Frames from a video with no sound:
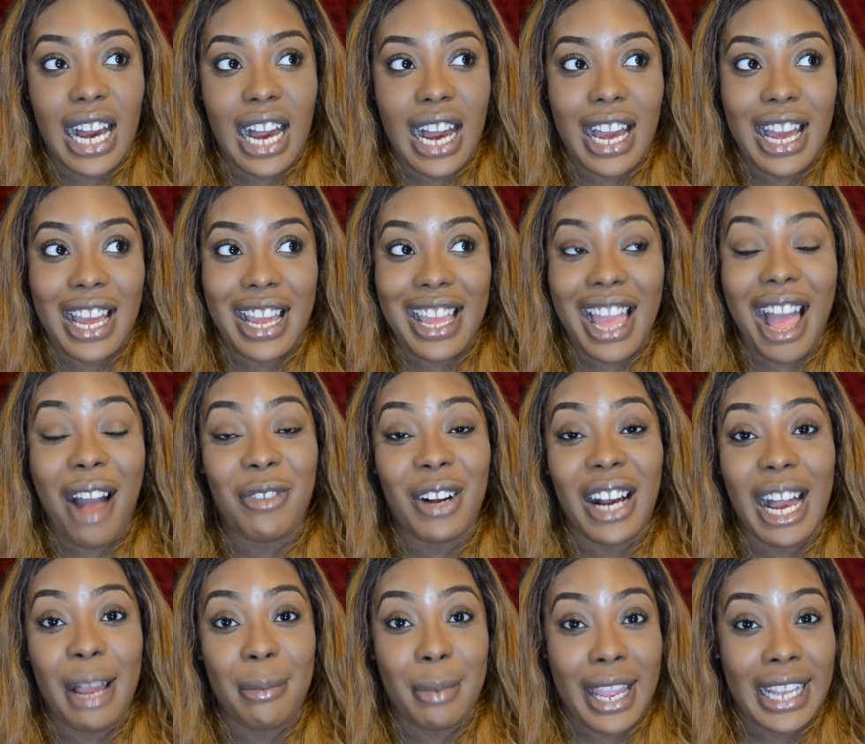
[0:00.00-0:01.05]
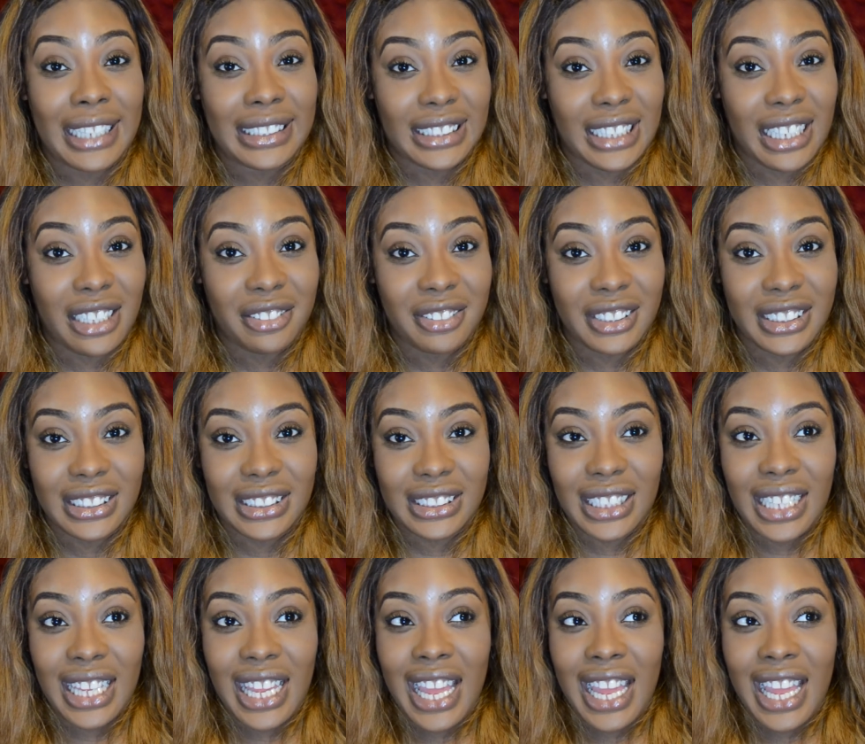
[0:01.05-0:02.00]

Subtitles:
I have a high pain tolerance.